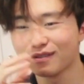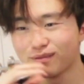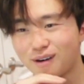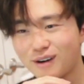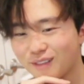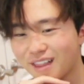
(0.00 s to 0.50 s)

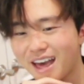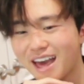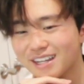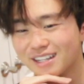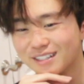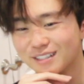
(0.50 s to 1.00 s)
from all
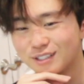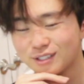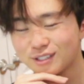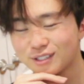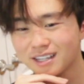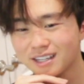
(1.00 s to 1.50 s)
that, just